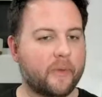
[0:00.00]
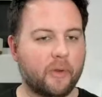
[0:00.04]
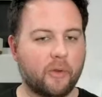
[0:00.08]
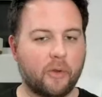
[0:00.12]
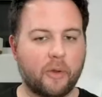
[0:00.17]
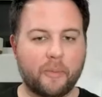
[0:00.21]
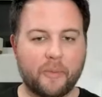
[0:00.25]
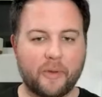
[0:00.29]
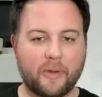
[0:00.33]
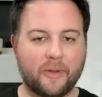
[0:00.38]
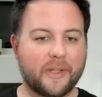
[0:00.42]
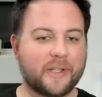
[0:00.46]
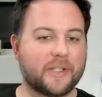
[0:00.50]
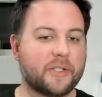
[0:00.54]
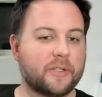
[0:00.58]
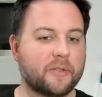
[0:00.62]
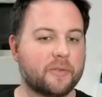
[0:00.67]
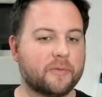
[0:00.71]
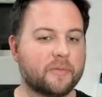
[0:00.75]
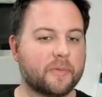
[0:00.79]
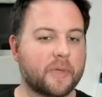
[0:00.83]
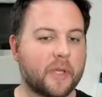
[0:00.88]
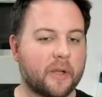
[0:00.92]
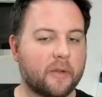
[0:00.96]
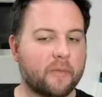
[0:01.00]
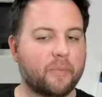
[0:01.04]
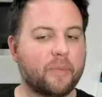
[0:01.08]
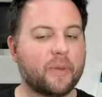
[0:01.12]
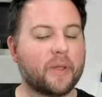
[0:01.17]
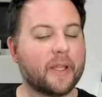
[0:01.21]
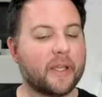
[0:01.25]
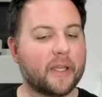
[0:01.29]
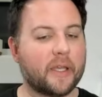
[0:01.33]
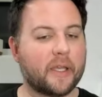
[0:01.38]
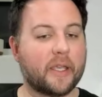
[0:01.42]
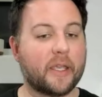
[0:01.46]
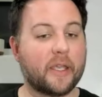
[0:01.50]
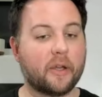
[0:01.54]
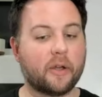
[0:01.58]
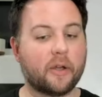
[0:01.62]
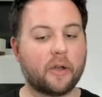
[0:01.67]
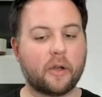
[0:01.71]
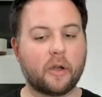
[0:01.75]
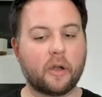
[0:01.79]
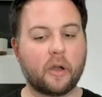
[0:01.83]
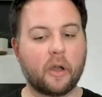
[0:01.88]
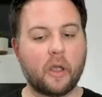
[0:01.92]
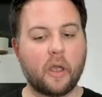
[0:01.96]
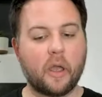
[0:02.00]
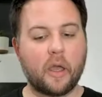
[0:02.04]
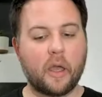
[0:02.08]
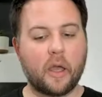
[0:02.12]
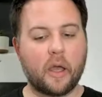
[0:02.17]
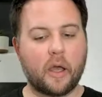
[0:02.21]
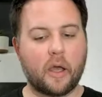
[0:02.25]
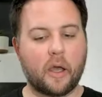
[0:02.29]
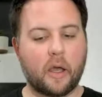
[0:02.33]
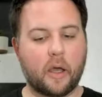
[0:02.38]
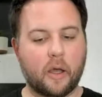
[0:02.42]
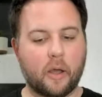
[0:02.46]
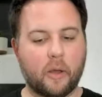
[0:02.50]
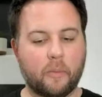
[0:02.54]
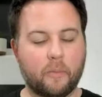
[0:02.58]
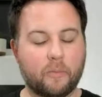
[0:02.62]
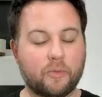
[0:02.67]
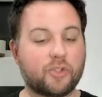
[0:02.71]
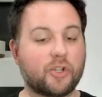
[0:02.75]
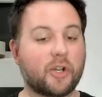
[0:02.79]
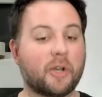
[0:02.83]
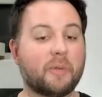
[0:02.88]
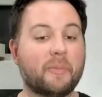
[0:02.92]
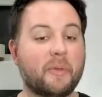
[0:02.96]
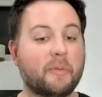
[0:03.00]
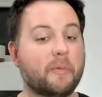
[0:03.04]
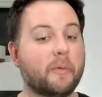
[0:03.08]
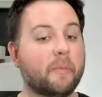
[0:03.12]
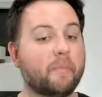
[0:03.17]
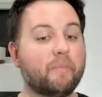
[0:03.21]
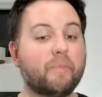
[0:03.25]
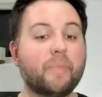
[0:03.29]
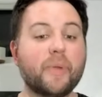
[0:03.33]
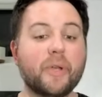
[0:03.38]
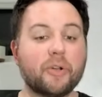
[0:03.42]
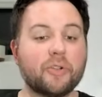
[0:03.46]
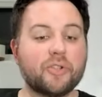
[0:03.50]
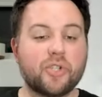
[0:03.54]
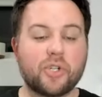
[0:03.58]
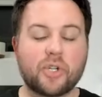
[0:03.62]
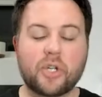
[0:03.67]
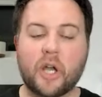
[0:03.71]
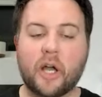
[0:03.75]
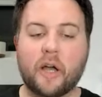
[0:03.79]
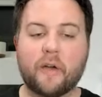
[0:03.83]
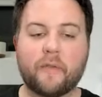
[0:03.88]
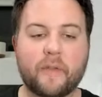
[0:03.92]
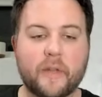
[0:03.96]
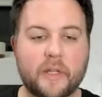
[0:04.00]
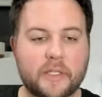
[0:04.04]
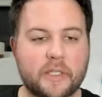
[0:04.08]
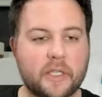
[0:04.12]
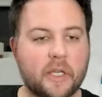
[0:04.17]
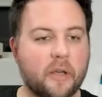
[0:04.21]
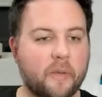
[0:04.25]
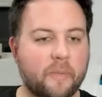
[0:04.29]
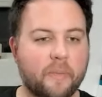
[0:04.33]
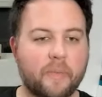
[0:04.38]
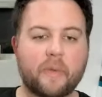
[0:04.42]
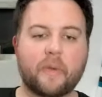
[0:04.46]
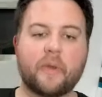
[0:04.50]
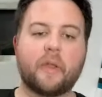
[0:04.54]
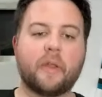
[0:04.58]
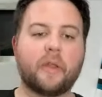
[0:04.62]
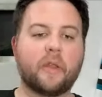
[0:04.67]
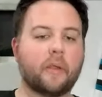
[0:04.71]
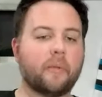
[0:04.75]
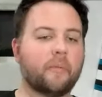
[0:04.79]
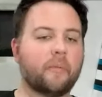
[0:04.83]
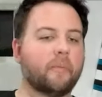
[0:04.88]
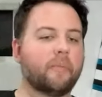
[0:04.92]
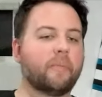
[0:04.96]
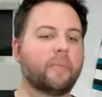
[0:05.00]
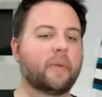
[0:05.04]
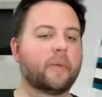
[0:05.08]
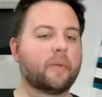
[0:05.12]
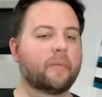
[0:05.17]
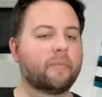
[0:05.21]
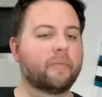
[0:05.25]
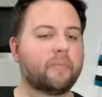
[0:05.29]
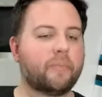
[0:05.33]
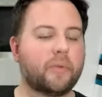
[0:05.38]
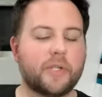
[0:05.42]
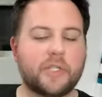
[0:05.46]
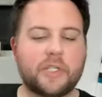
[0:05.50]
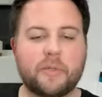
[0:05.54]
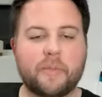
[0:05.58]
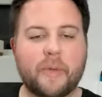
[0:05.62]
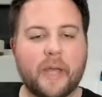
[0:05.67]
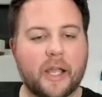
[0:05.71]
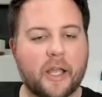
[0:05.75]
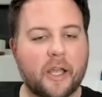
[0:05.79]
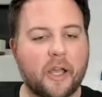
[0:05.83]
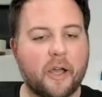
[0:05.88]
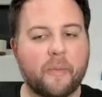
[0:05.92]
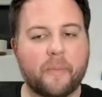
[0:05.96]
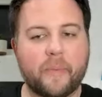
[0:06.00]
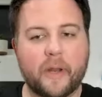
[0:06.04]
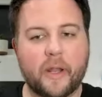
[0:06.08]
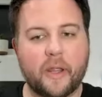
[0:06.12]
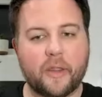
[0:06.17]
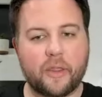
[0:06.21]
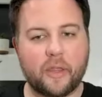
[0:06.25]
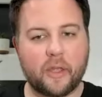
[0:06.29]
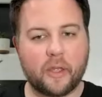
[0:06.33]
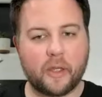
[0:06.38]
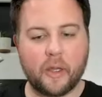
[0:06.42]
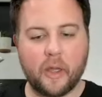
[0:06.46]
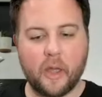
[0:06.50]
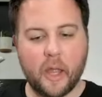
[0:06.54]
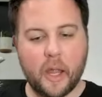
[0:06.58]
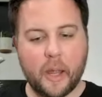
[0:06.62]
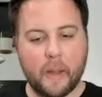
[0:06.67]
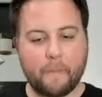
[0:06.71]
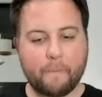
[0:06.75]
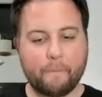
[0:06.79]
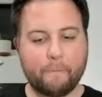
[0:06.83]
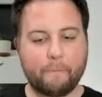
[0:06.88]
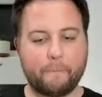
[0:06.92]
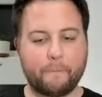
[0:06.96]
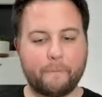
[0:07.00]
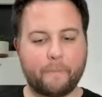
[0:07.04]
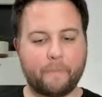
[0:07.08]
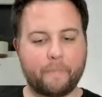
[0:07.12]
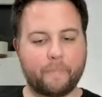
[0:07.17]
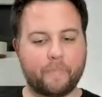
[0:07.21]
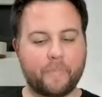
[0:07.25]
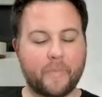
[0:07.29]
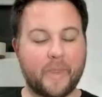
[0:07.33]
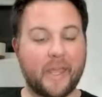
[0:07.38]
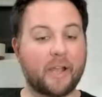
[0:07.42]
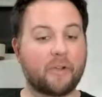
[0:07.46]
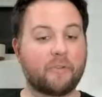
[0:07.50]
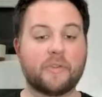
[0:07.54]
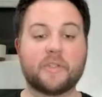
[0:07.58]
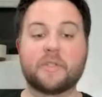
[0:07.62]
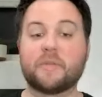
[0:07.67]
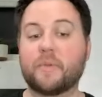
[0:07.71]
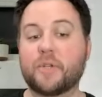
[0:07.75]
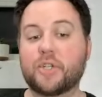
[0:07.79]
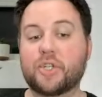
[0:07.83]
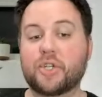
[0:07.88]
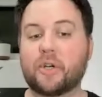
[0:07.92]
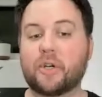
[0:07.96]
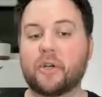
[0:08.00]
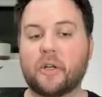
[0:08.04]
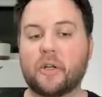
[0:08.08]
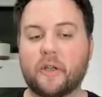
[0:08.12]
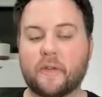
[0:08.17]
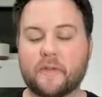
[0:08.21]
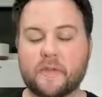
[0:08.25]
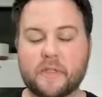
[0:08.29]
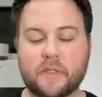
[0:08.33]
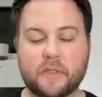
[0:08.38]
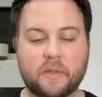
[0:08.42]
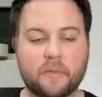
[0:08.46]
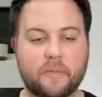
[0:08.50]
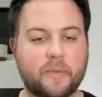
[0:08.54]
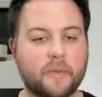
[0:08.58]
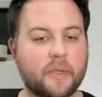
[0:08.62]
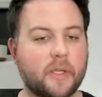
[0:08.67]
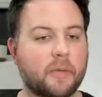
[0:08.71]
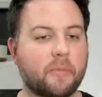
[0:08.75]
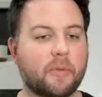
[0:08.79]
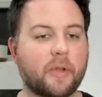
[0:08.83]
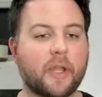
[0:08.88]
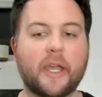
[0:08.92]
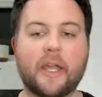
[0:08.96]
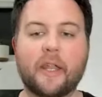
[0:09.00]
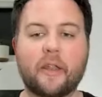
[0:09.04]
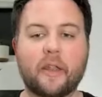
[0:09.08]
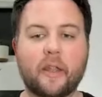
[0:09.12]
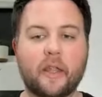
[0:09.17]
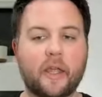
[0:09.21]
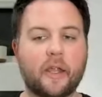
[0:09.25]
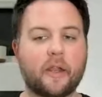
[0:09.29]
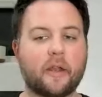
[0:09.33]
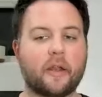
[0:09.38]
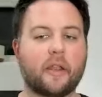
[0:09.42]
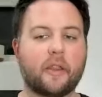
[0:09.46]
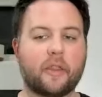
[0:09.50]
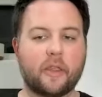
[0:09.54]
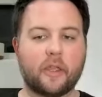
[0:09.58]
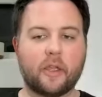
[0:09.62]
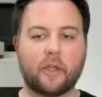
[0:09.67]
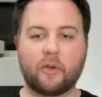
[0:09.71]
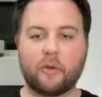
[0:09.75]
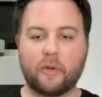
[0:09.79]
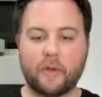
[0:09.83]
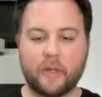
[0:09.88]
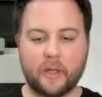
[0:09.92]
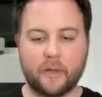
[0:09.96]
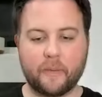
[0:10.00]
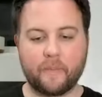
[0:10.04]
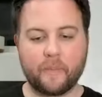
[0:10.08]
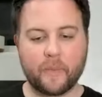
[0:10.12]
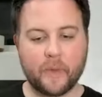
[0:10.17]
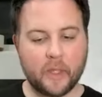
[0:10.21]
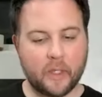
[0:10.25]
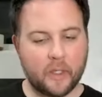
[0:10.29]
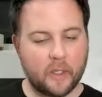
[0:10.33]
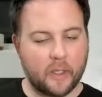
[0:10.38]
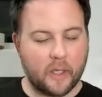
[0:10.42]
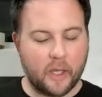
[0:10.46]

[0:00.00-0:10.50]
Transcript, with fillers: you know, I'm gonna let you kind of play here, um, try to maybe build your confidence up, and then put you back up. And I think Eklund's mature enough to be able to handle that. And I think Quinn